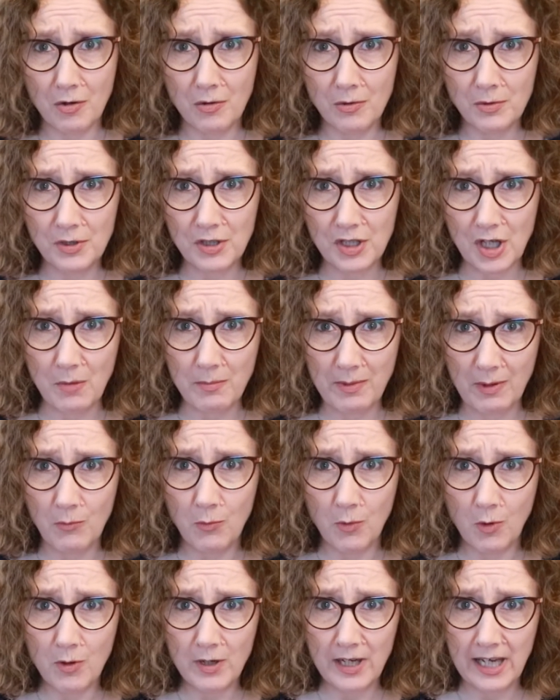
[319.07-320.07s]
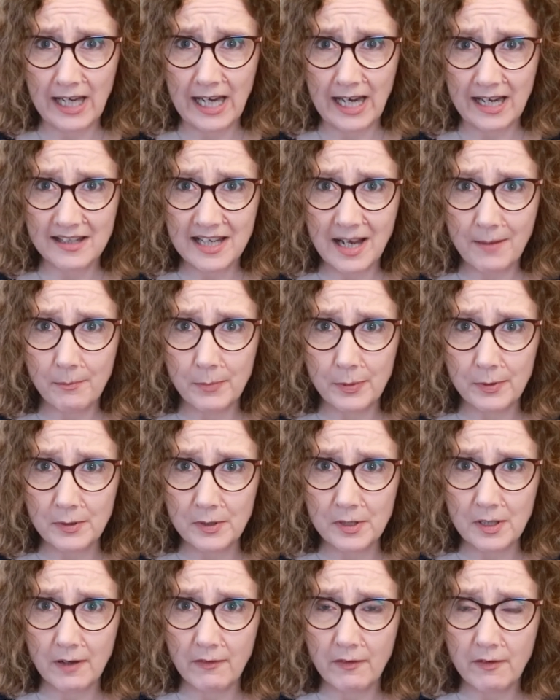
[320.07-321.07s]
also be walking
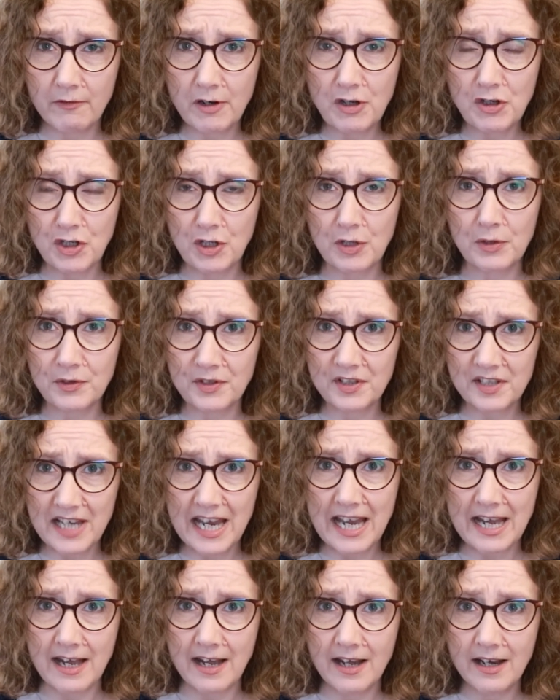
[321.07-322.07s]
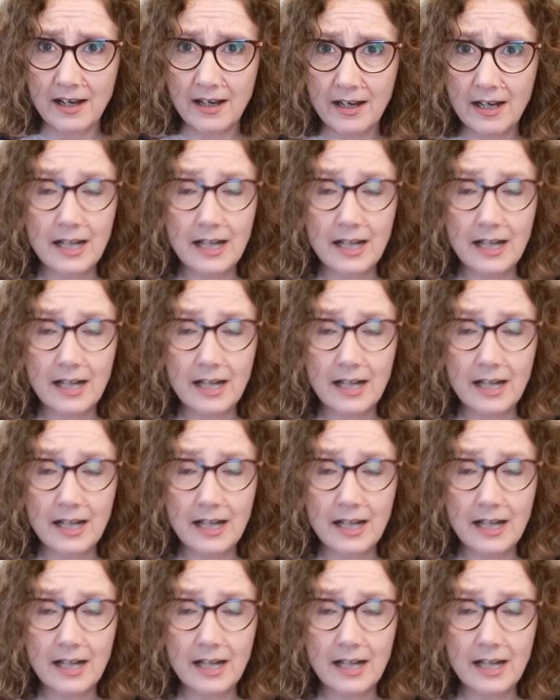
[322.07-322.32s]
examples of original sin.